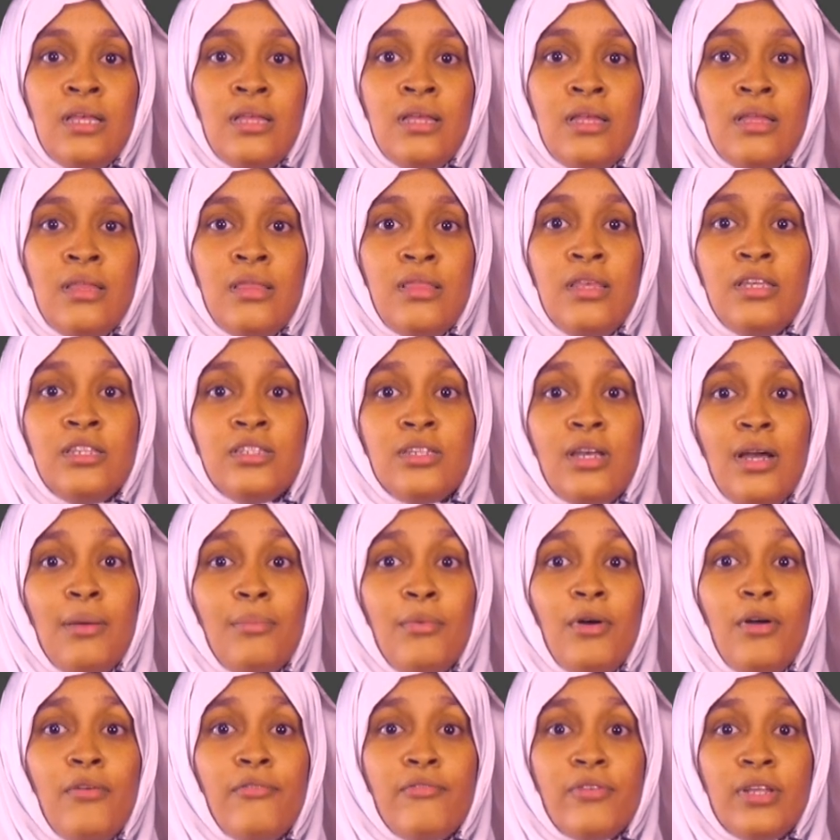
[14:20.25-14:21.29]
This
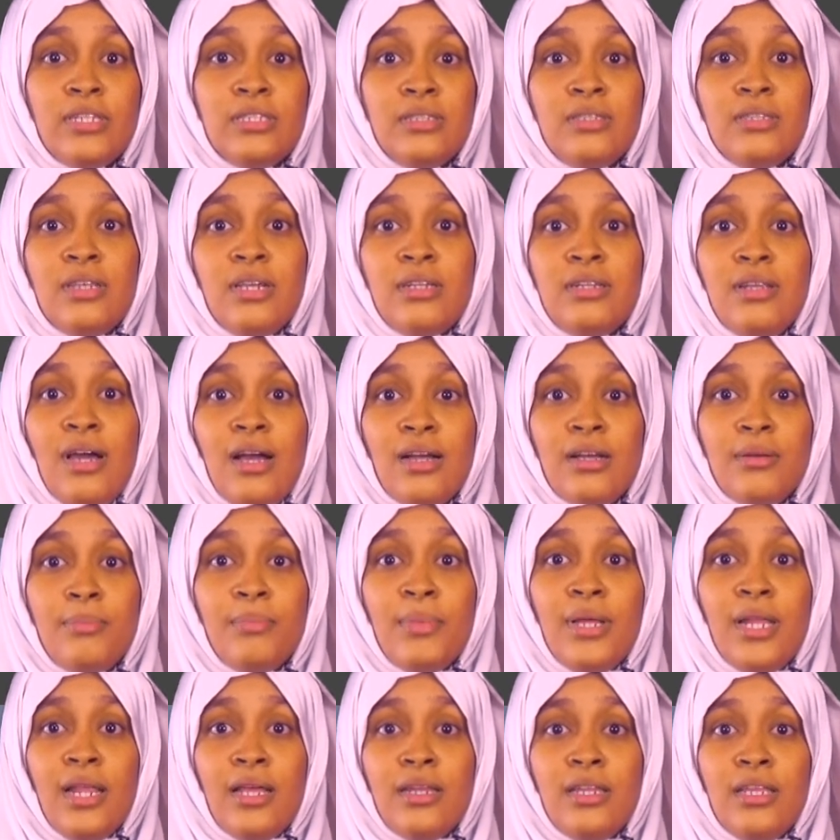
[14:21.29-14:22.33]
camouflaged the dark
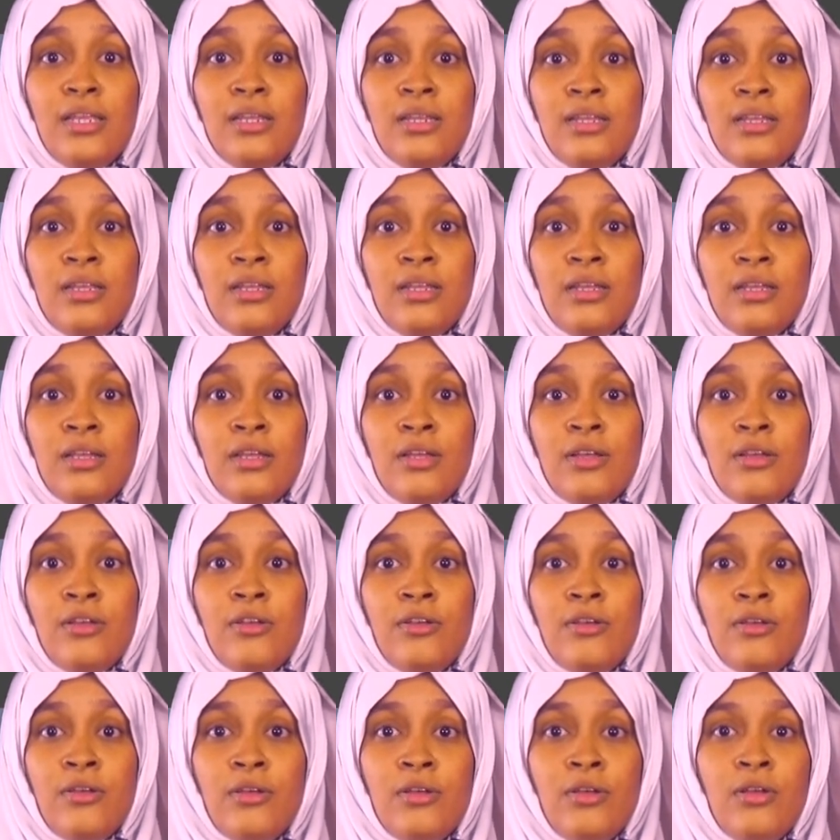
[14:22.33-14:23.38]
melanin
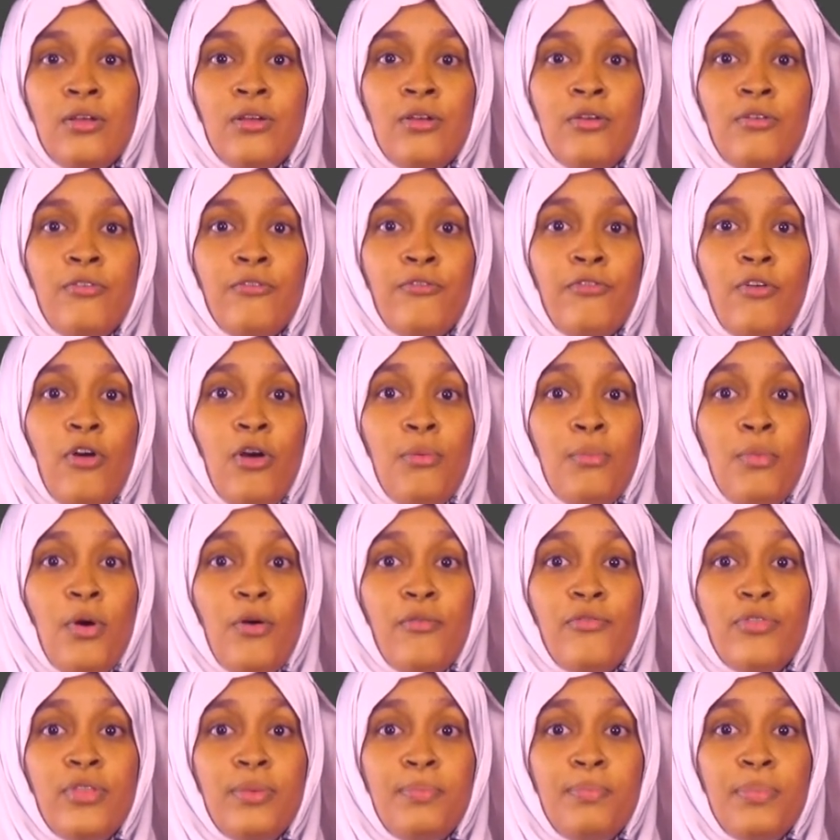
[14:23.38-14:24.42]
form
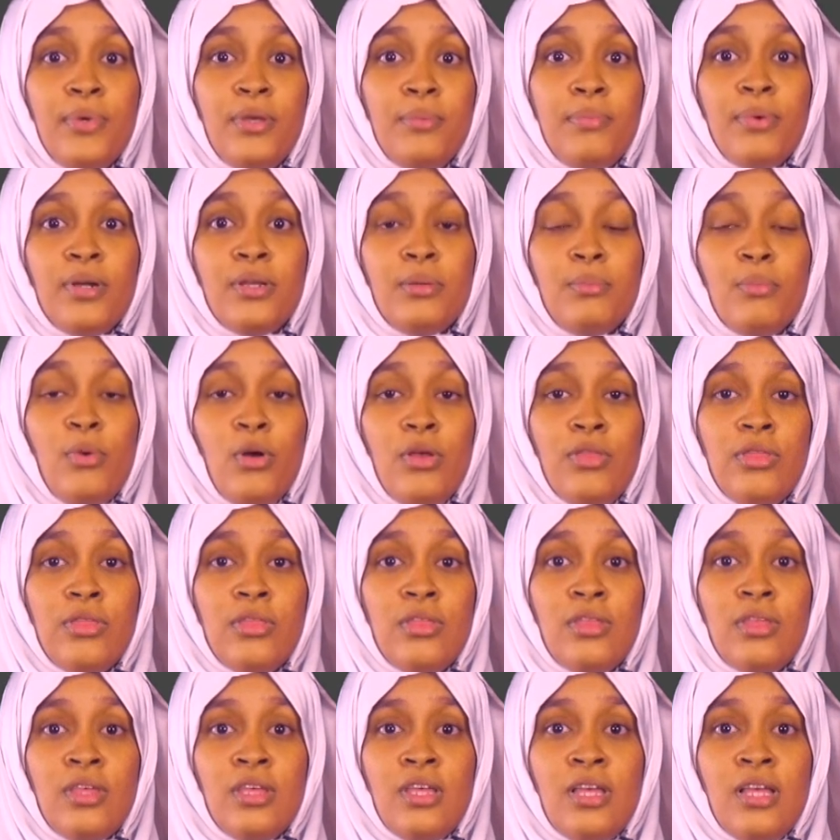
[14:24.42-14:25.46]
of the peppered moth.
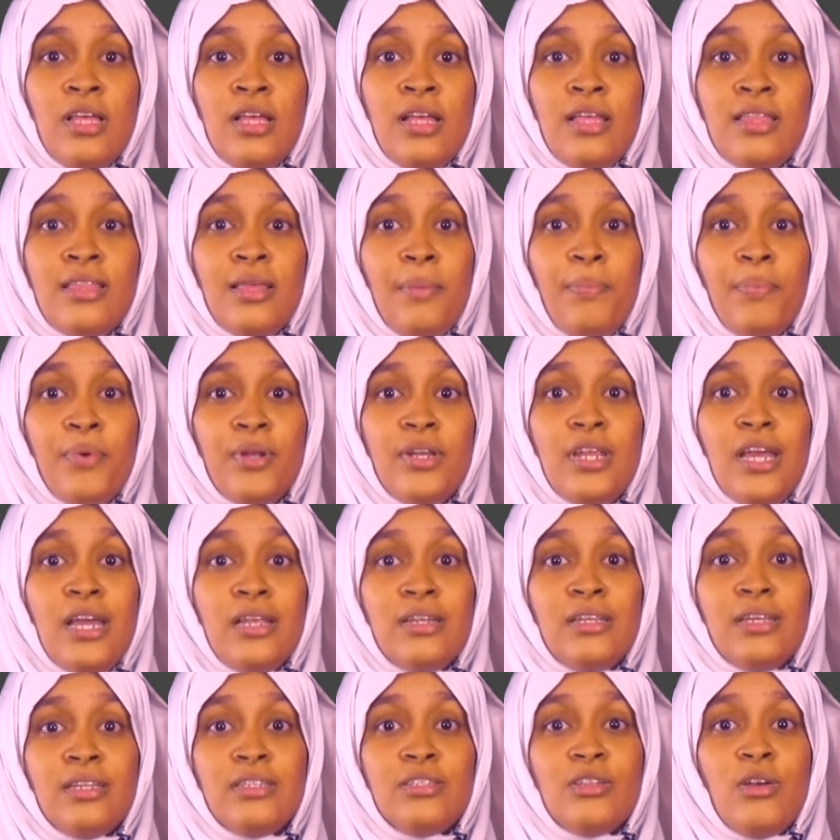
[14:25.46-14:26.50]
The
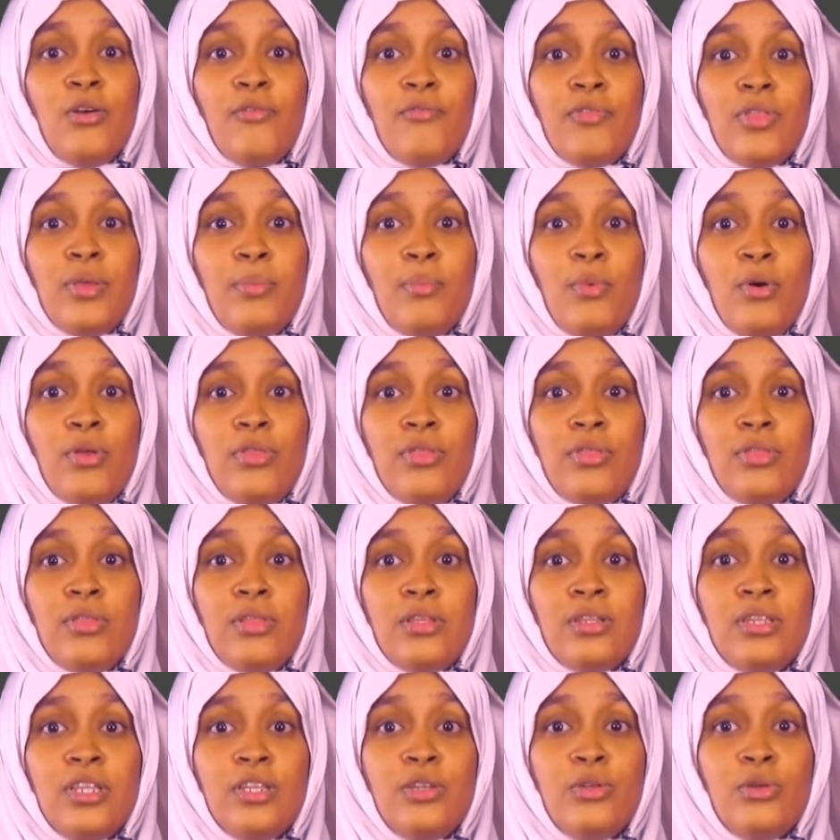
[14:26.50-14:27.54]
predators of the moth
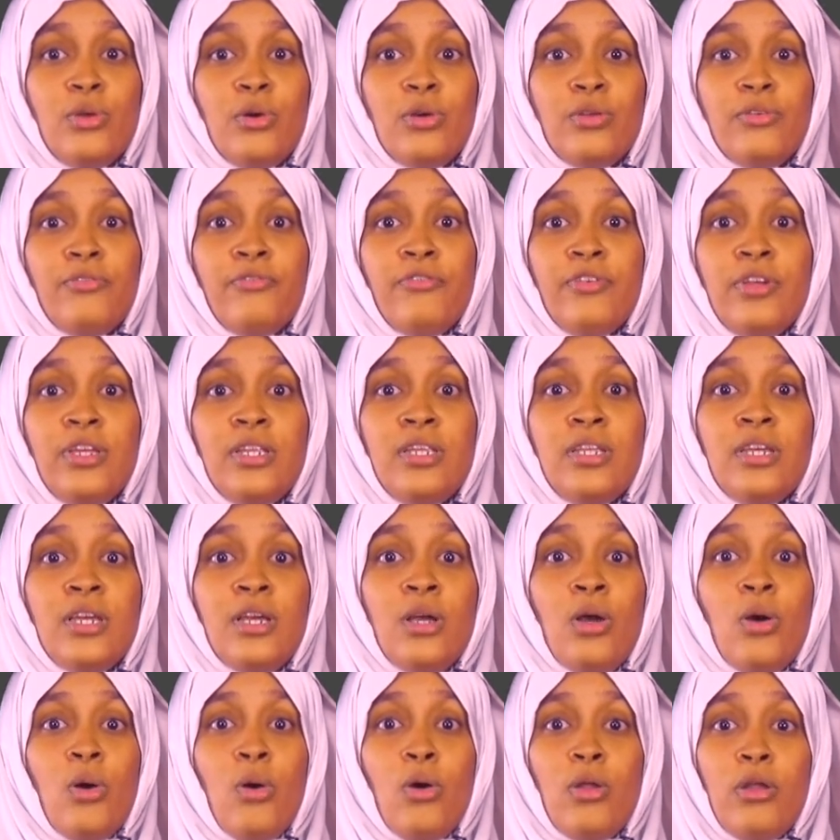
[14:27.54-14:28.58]
did not feed
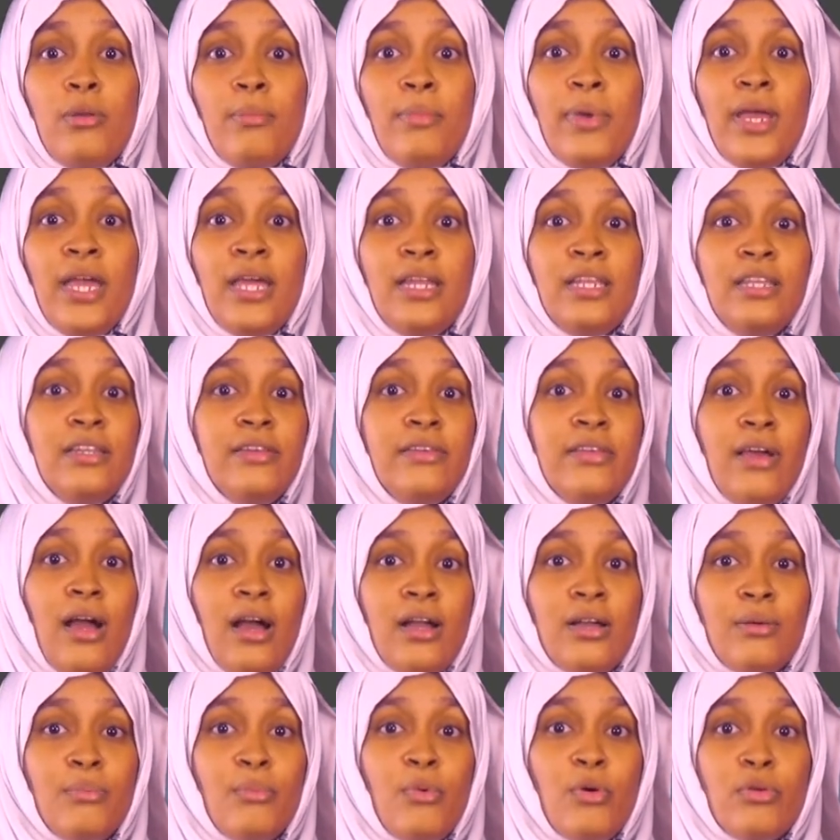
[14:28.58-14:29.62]
on many dark
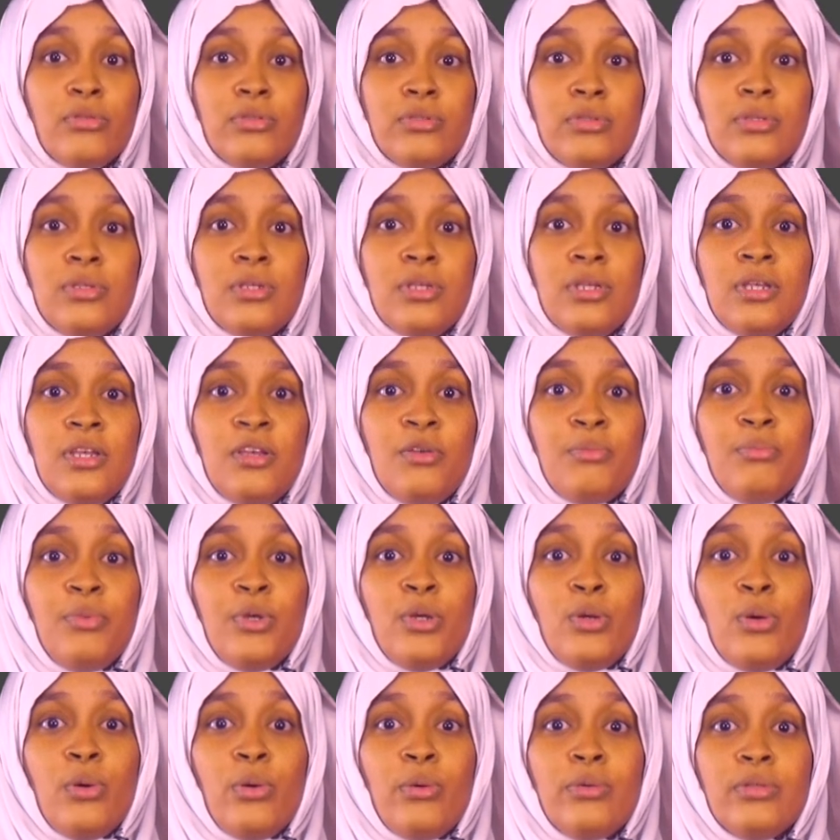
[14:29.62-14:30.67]
moths
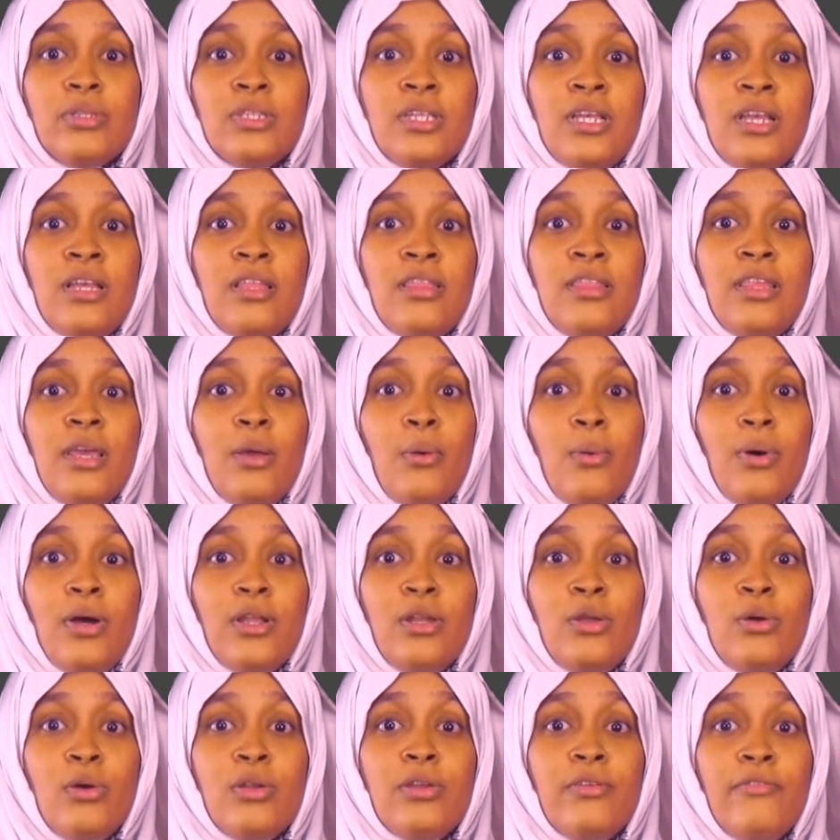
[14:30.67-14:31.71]
because they were
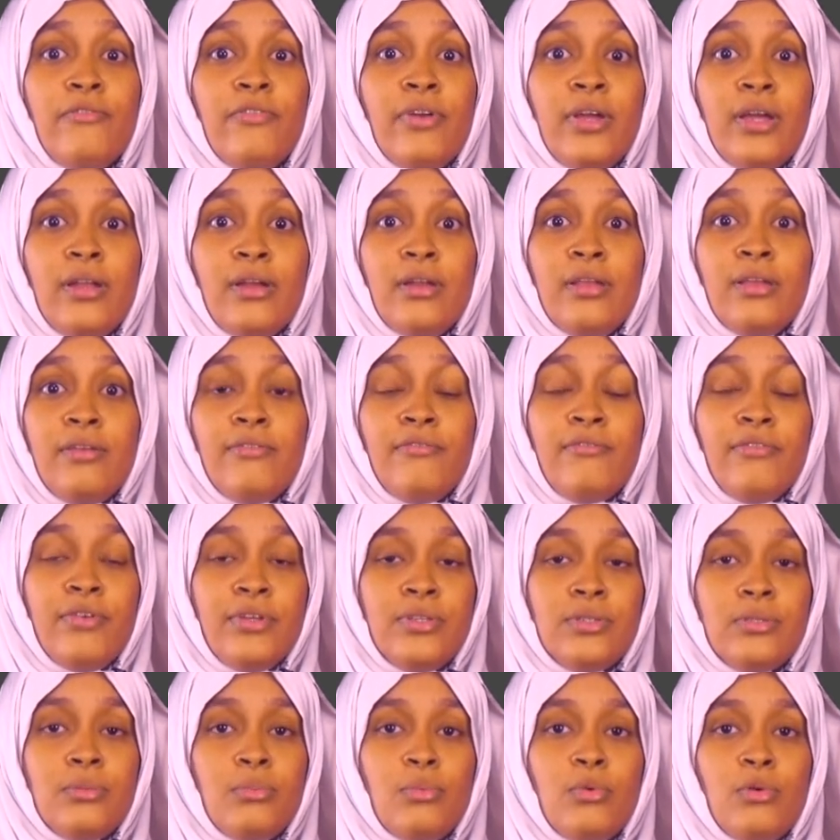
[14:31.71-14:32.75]
not very
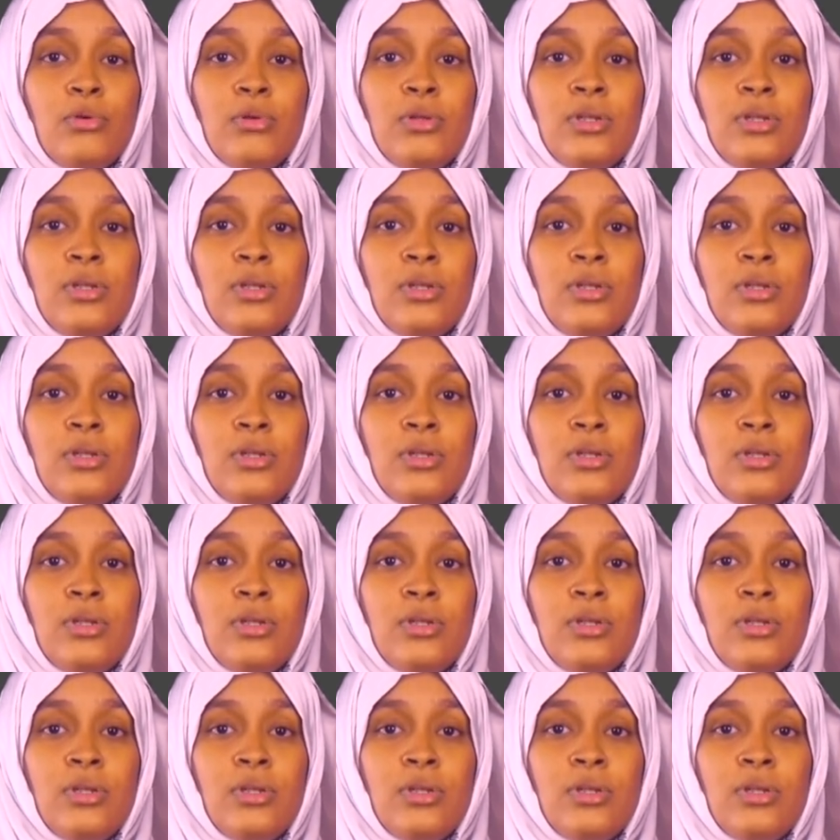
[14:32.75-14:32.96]
visible.